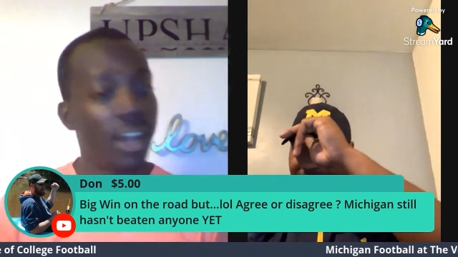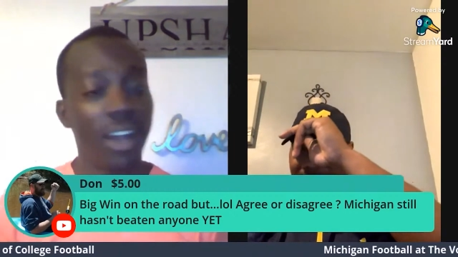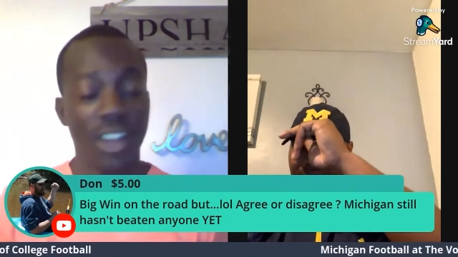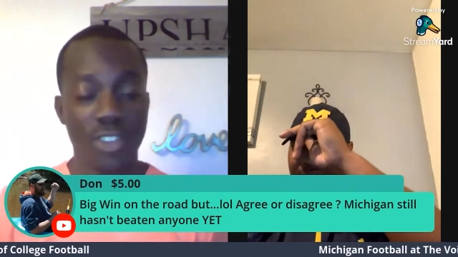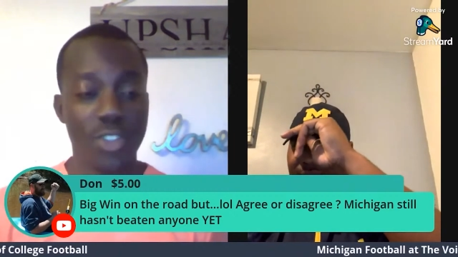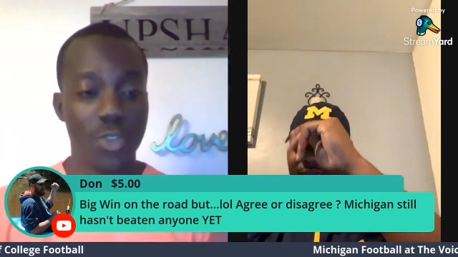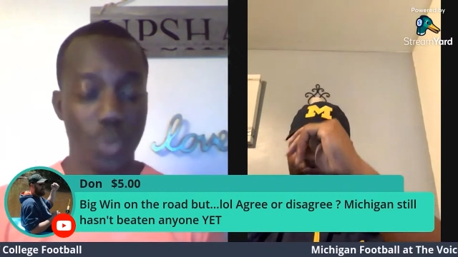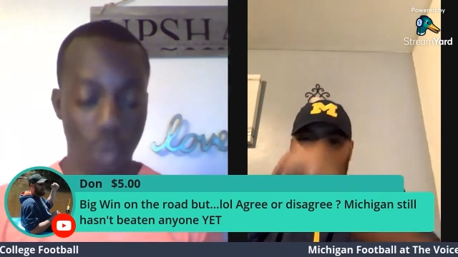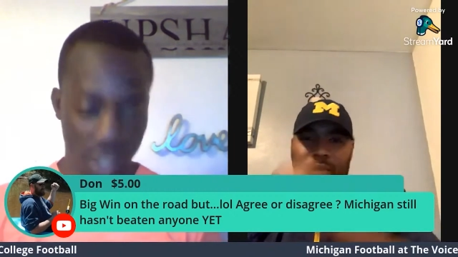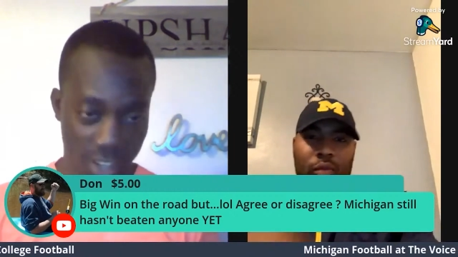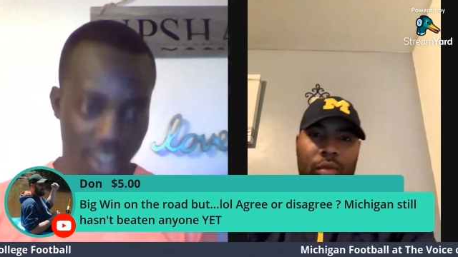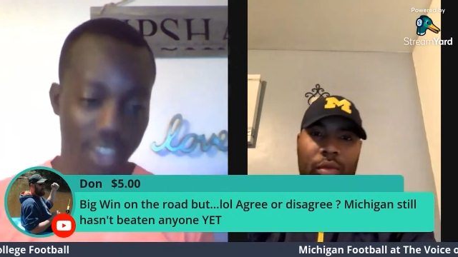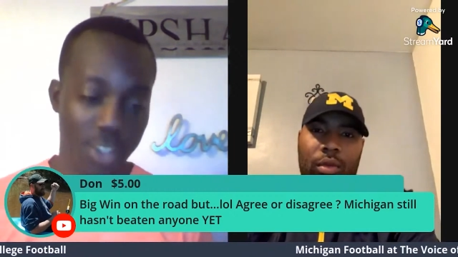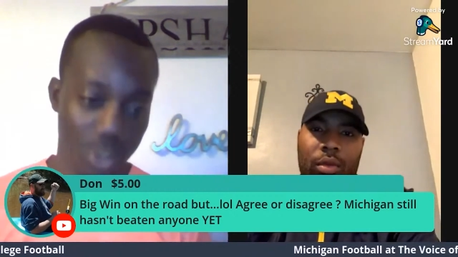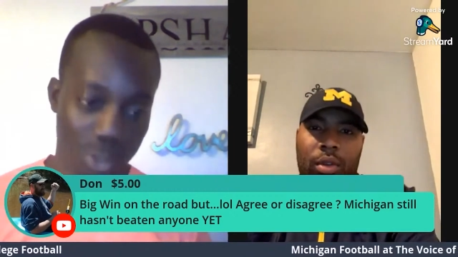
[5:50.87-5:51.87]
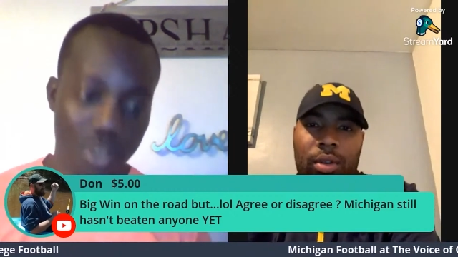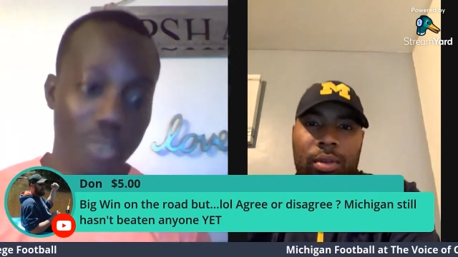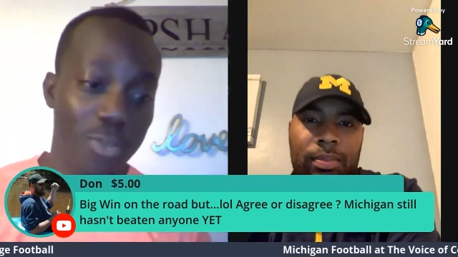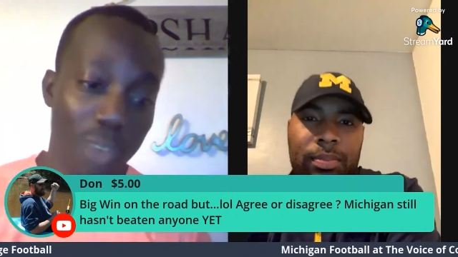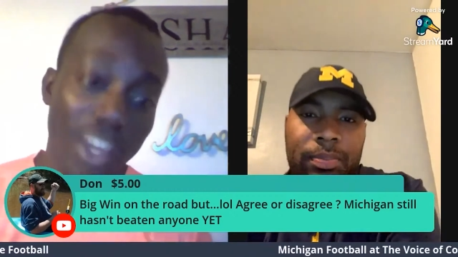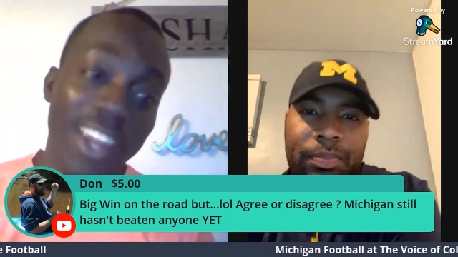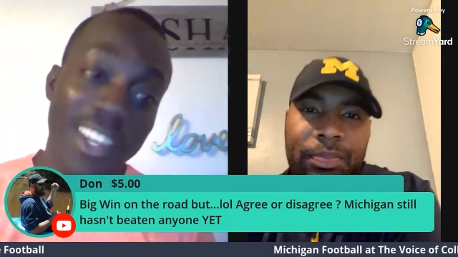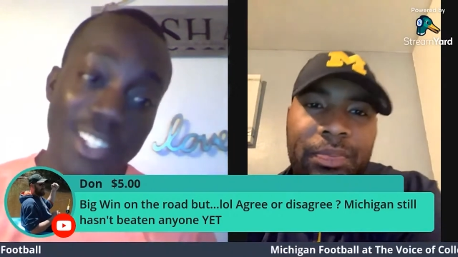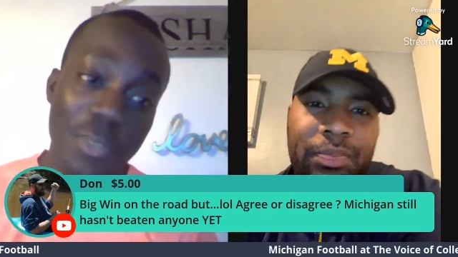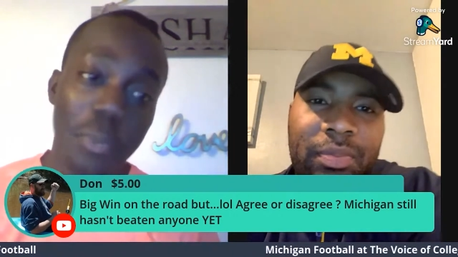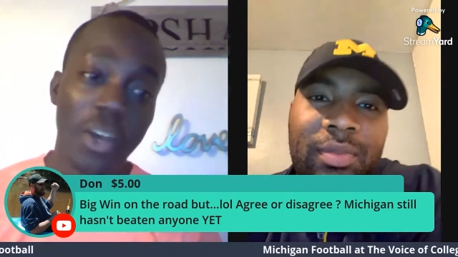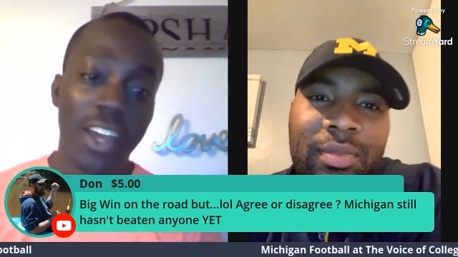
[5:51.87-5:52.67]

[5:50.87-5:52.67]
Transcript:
Speaker 1: Uh, just waited on you to finish.